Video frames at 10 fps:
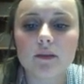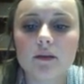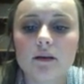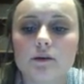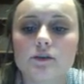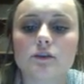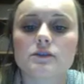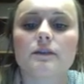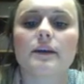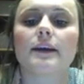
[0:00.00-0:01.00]
I was
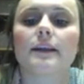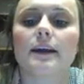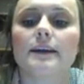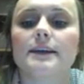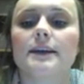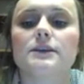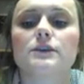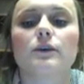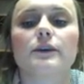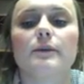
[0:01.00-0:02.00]
also thinking that data is
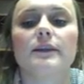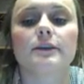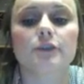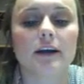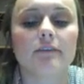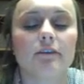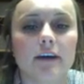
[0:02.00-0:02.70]
going to be the driving